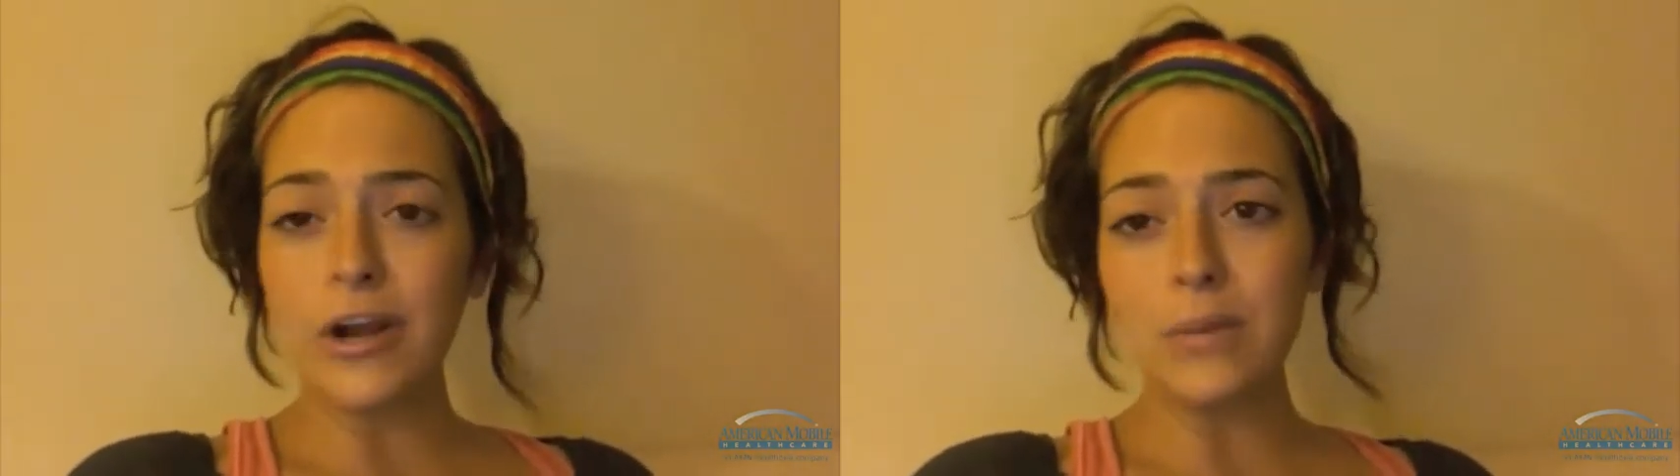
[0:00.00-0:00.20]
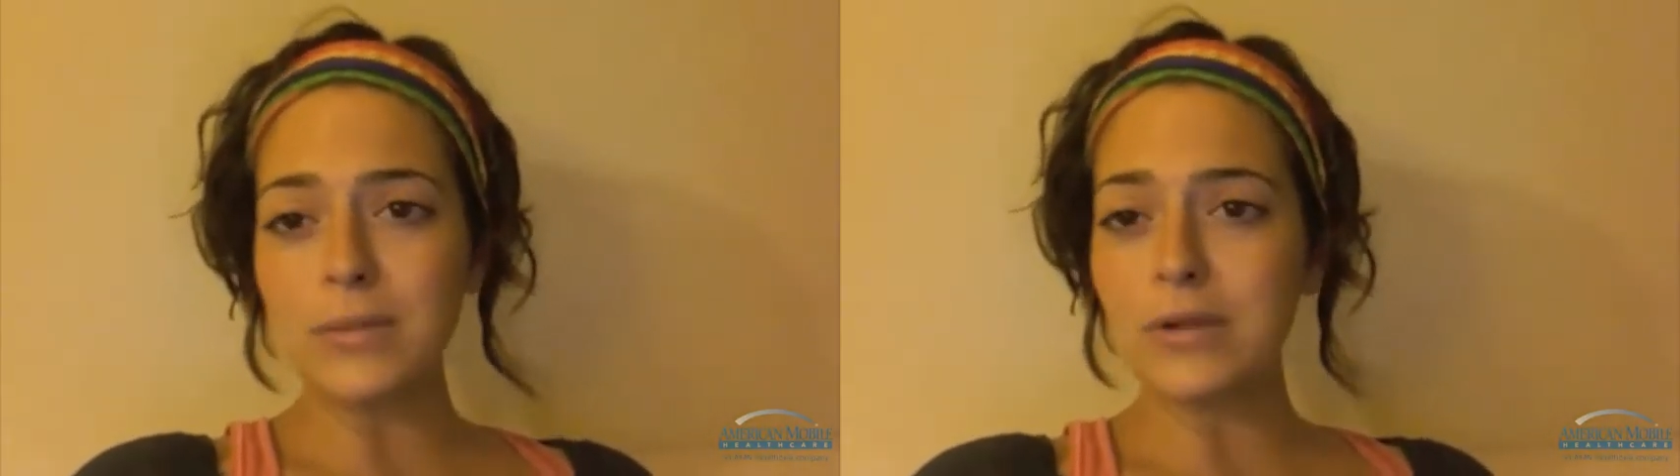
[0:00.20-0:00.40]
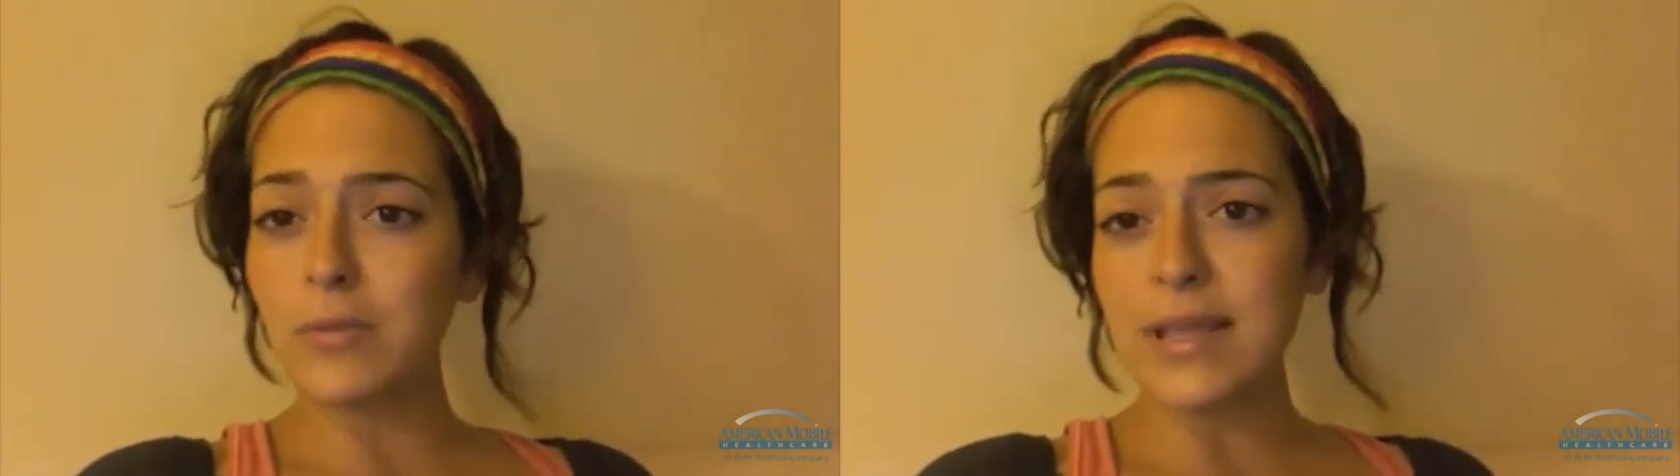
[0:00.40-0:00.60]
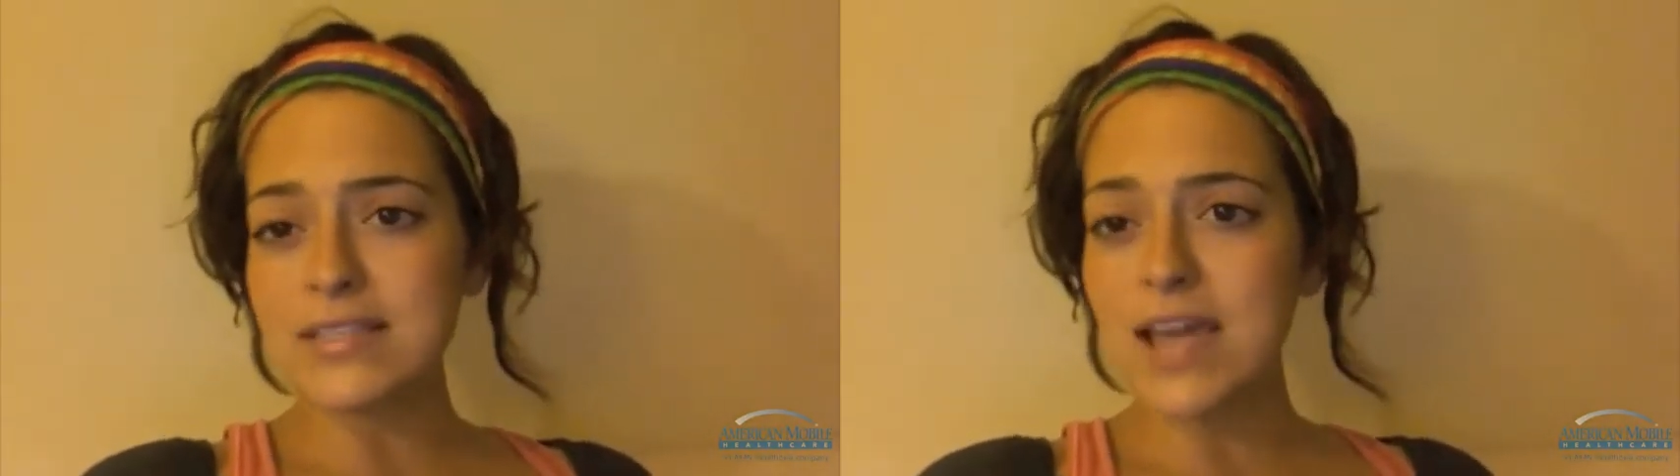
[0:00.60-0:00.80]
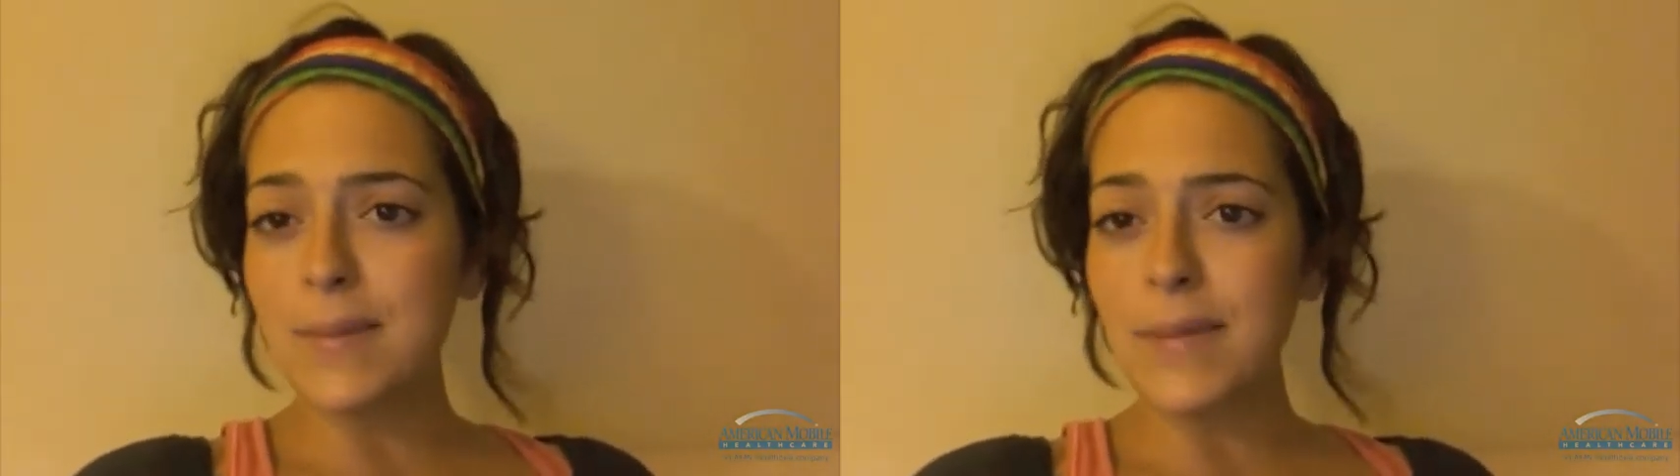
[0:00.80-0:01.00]
all my roommates
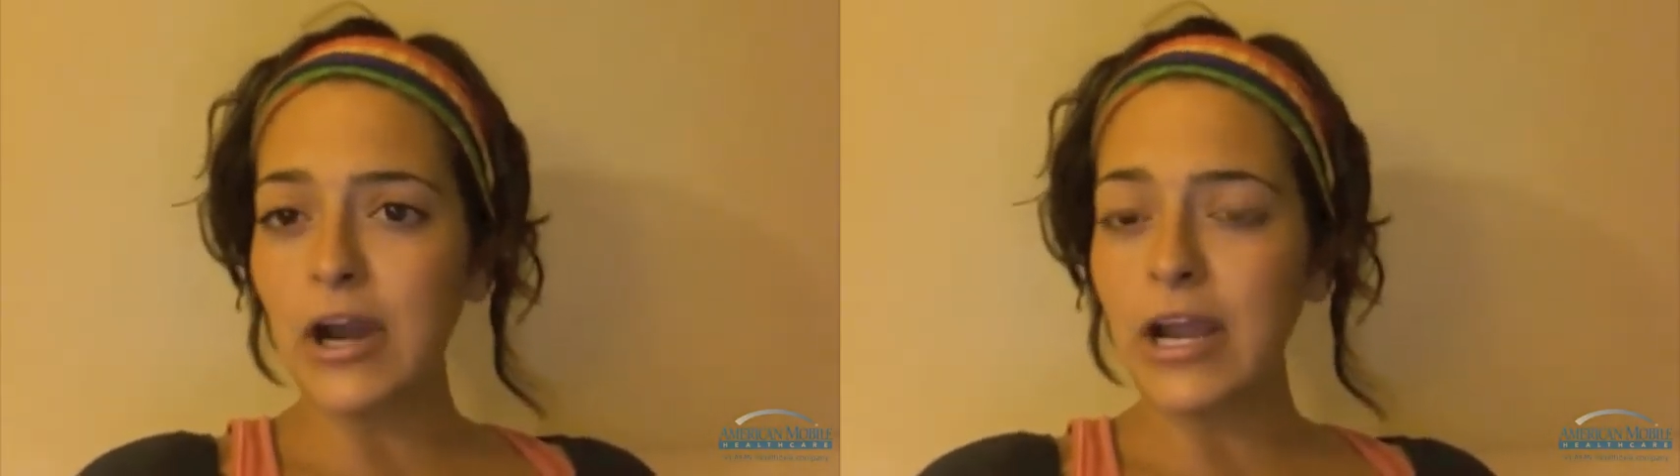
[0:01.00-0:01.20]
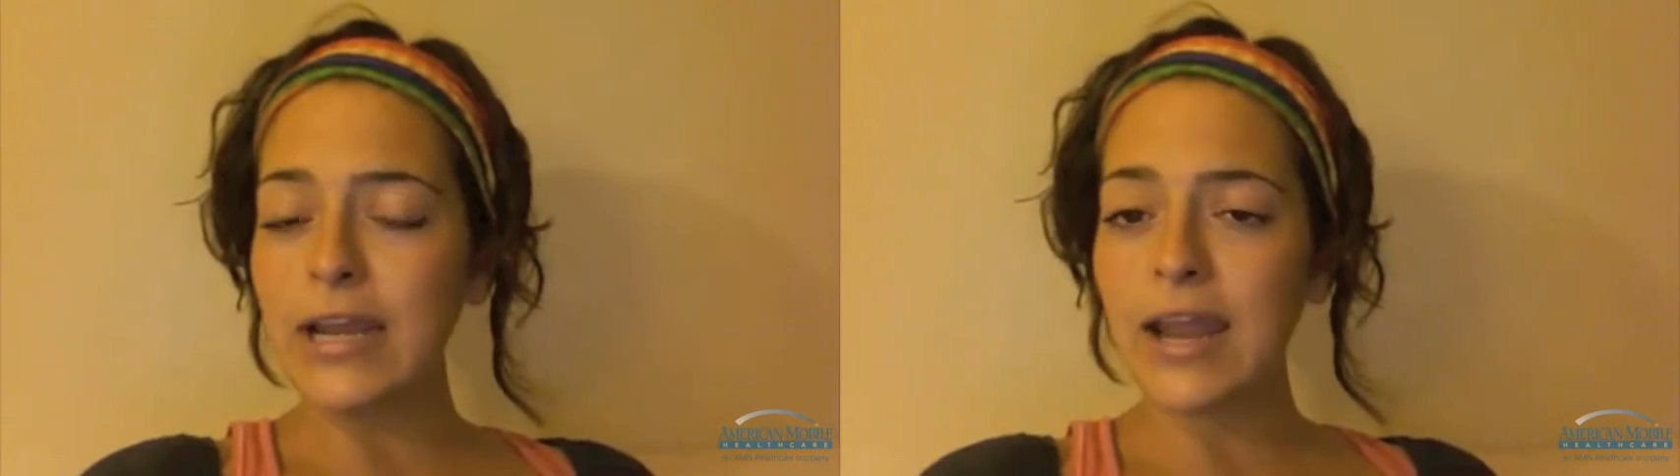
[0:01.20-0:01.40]
got married,